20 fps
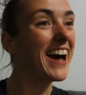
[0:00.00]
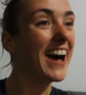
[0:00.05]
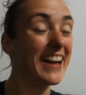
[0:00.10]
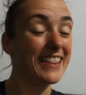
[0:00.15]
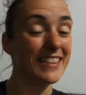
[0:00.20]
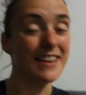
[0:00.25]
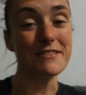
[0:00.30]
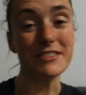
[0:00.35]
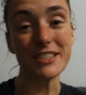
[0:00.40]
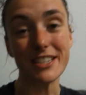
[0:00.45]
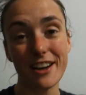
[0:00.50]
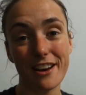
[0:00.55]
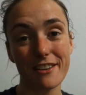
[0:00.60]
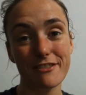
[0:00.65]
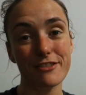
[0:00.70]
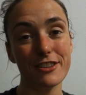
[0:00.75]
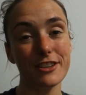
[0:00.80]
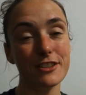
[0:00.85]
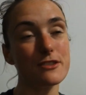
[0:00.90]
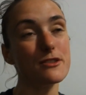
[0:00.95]
I love it. I
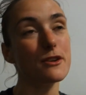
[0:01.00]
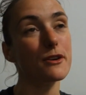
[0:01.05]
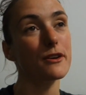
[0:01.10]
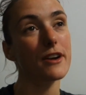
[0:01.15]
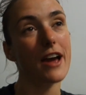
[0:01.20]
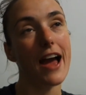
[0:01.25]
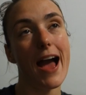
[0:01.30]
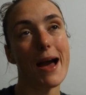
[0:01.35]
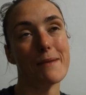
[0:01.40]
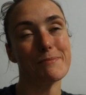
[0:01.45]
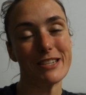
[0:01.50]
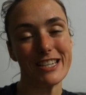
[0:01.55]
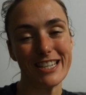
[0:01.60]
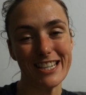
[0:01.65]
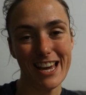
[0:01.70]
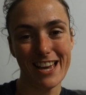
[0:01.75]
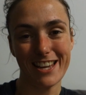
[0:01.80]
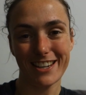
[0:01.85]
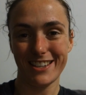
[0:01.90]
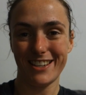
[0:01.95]
feel so
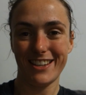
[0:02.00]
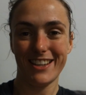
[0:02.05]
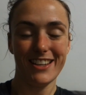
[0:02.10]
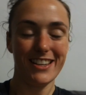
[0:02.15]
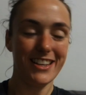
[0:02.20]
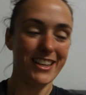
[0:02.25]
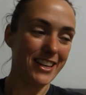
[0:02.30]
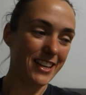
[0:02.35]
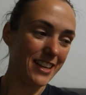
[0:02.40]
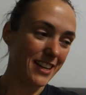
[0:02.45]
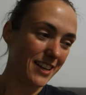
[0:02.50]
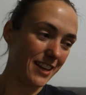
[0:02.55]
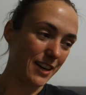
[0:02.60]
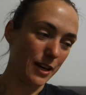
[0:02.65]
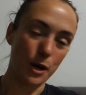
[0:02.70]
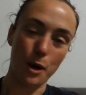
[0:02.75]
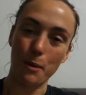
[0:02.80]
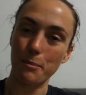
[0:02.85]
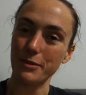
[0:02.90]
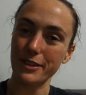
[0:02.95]
happy and
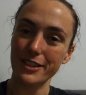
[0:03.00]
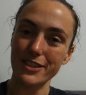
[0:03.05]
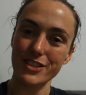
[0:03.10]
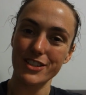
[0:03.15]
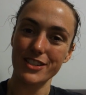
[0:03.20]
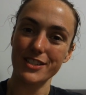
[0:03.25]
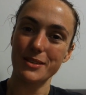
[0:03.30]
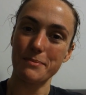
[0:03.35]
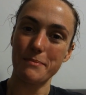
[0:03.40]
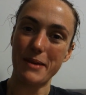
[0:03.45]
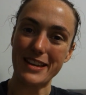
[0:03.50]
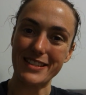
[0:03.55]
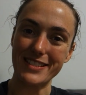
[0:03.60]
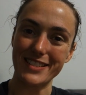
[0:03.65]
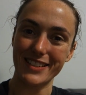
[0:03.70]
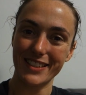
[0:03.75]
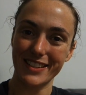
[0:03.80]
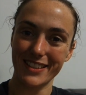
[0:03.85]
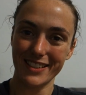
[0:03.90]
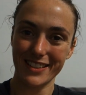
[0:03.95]
accomplished. It's
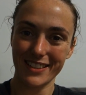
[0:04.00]
amazing.